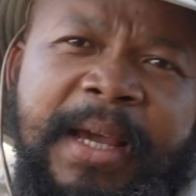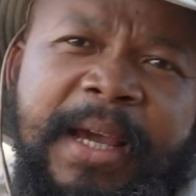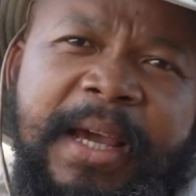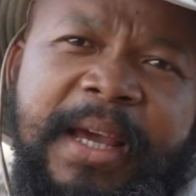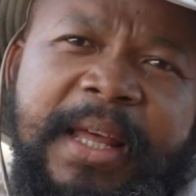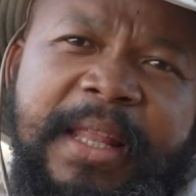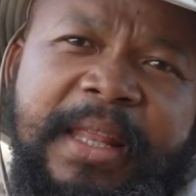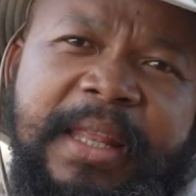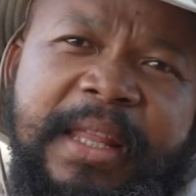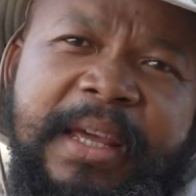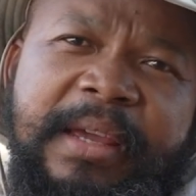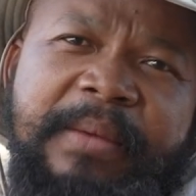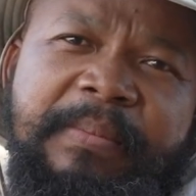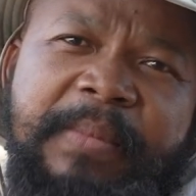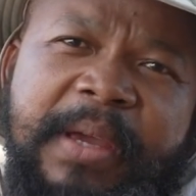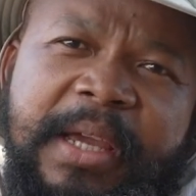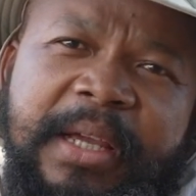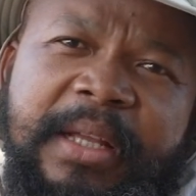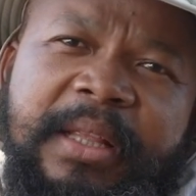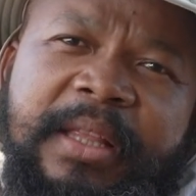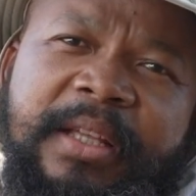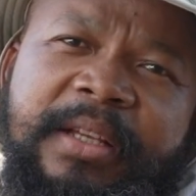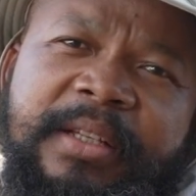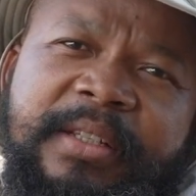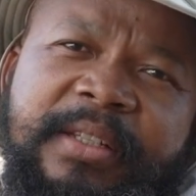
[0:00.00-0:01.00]
and they
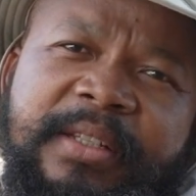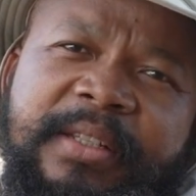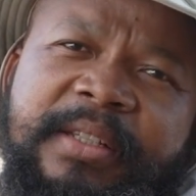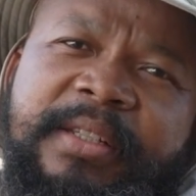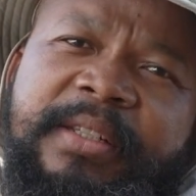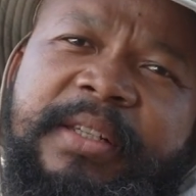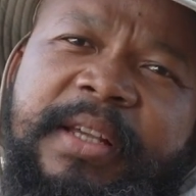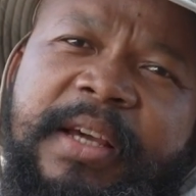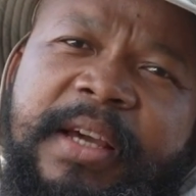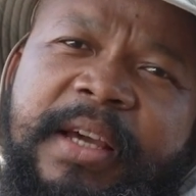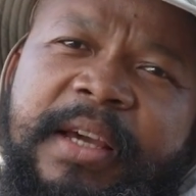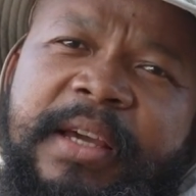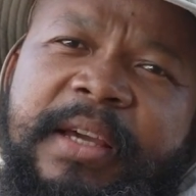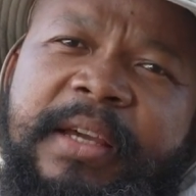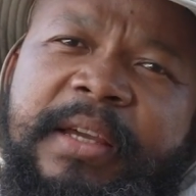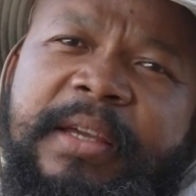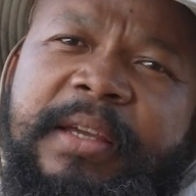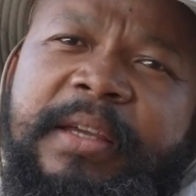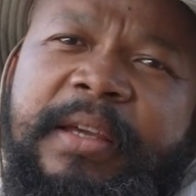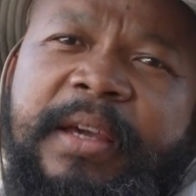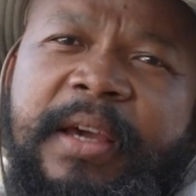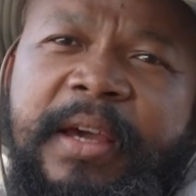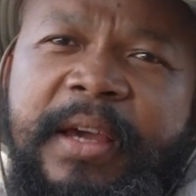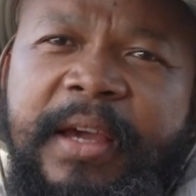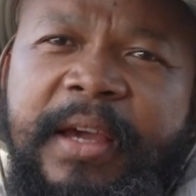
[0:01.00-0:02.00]
make this a